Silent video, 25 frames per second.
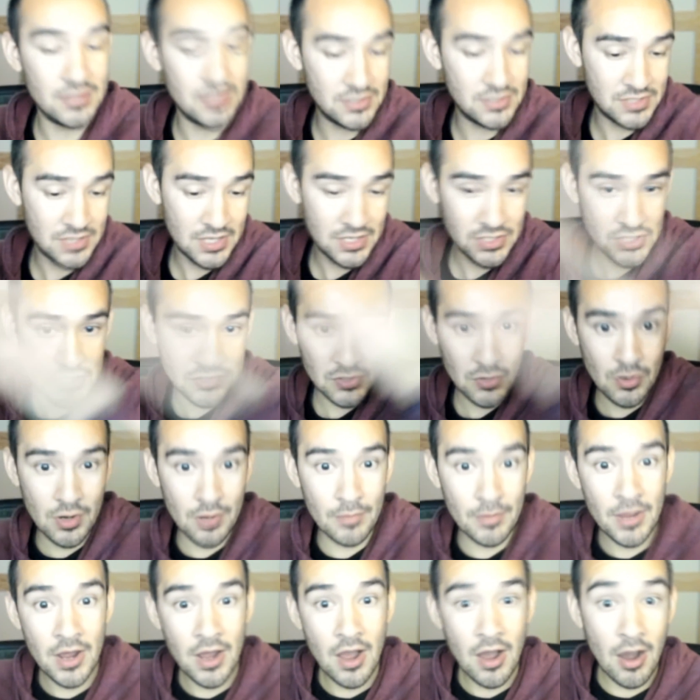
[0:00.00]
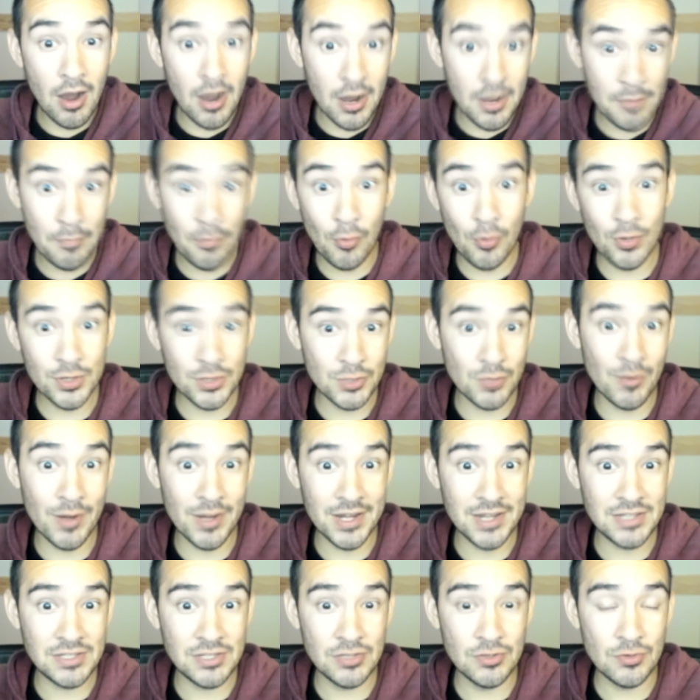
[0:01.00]
The Sunstorm on board
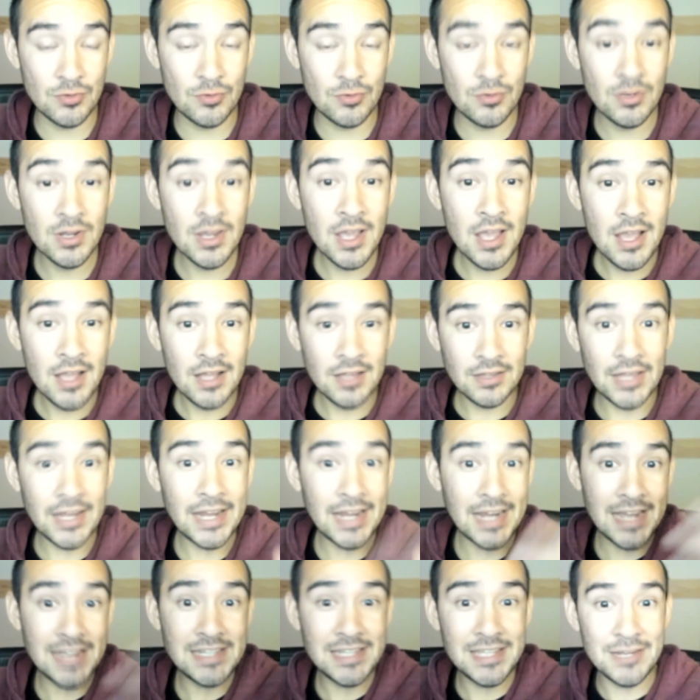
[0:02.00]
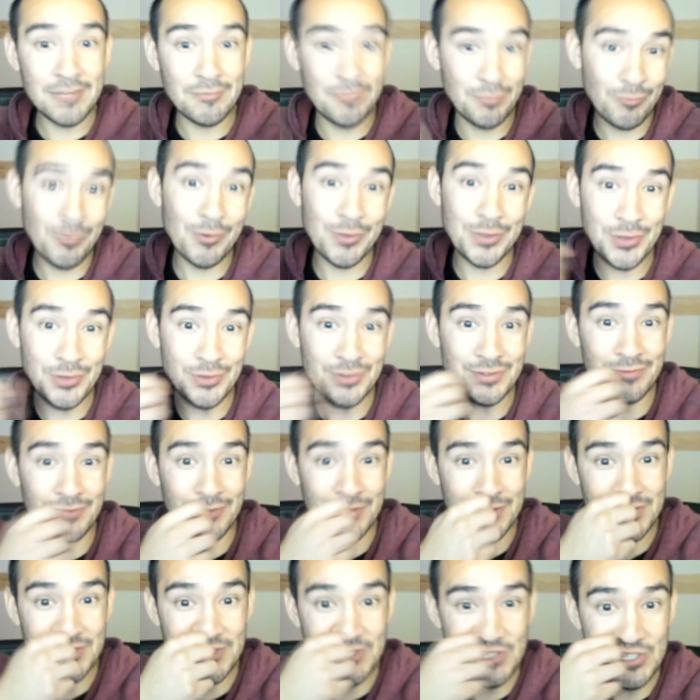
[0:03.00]
22 like I did with those
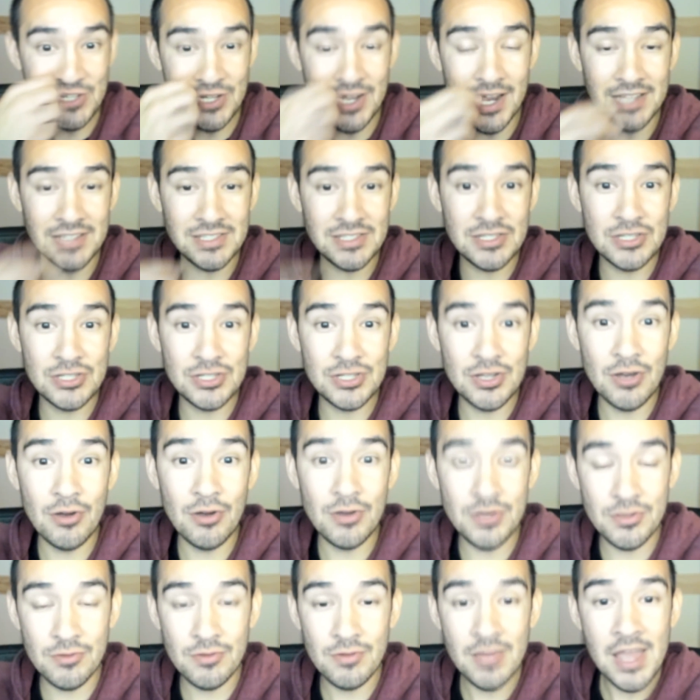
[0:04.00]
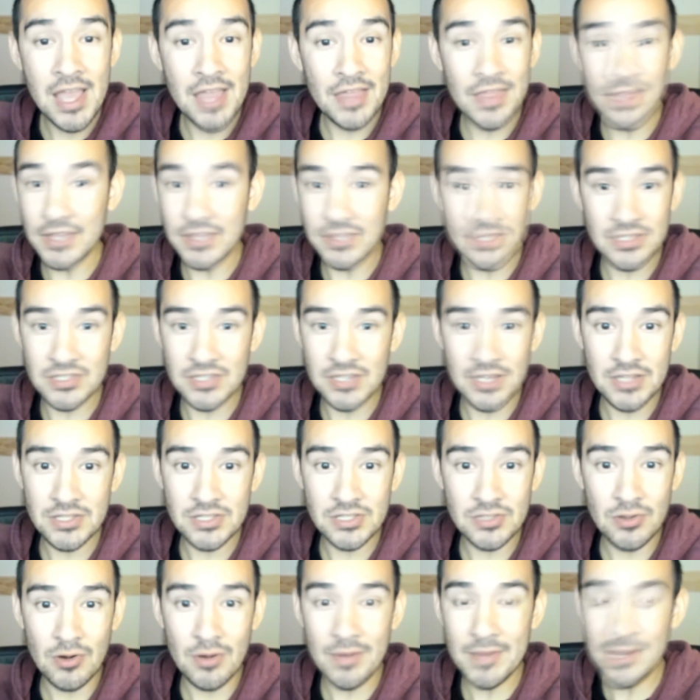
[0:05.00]
first two shots to show you that the
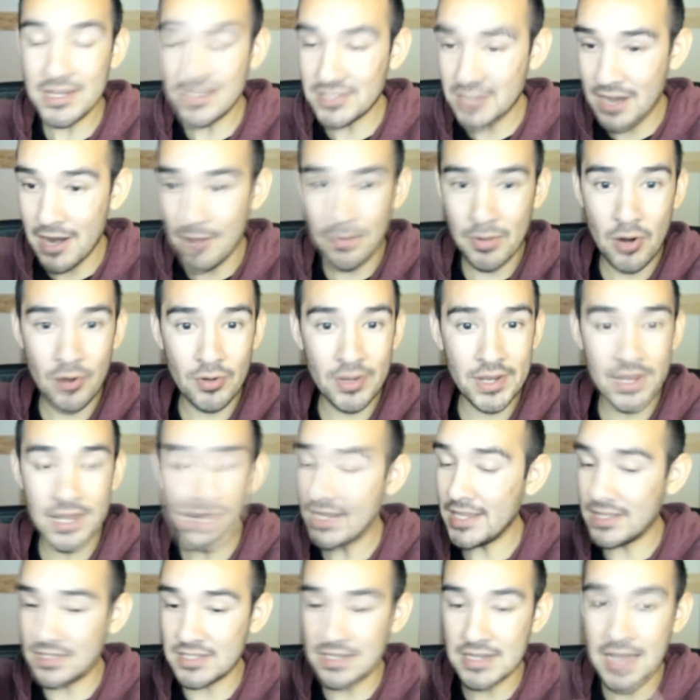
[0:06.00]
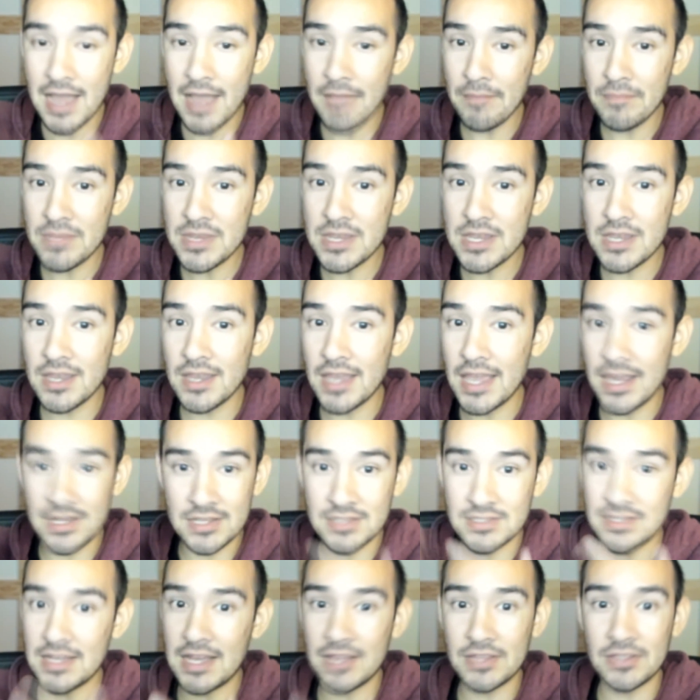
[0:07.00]
Sunstorm is not broken, it's not me, and
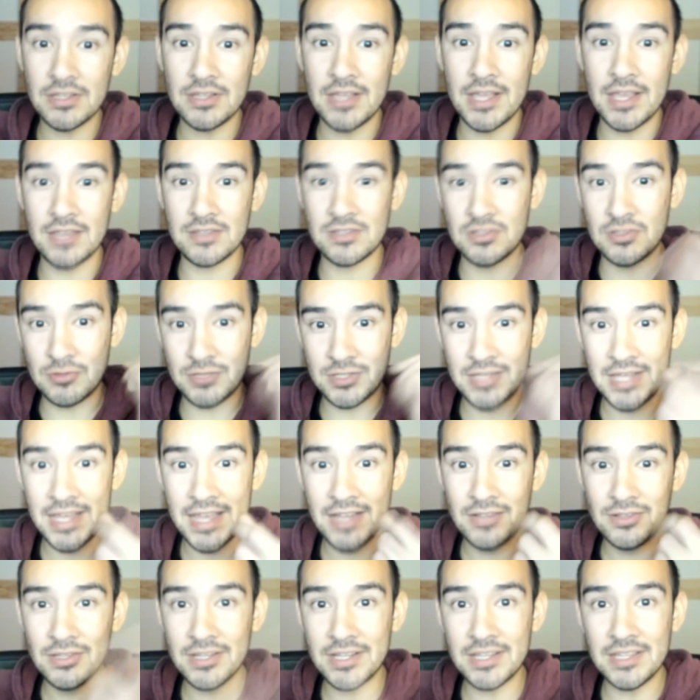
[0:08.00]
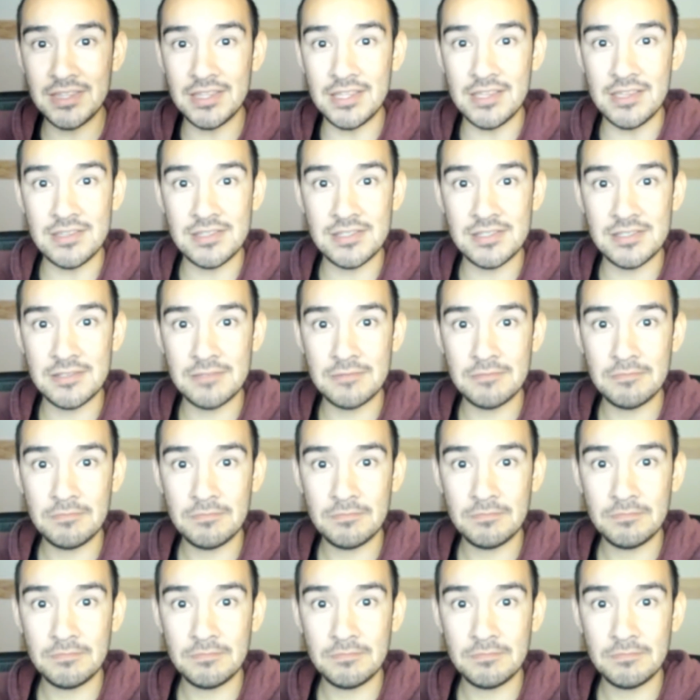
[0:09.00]
it's not the lanes. So take a look at this.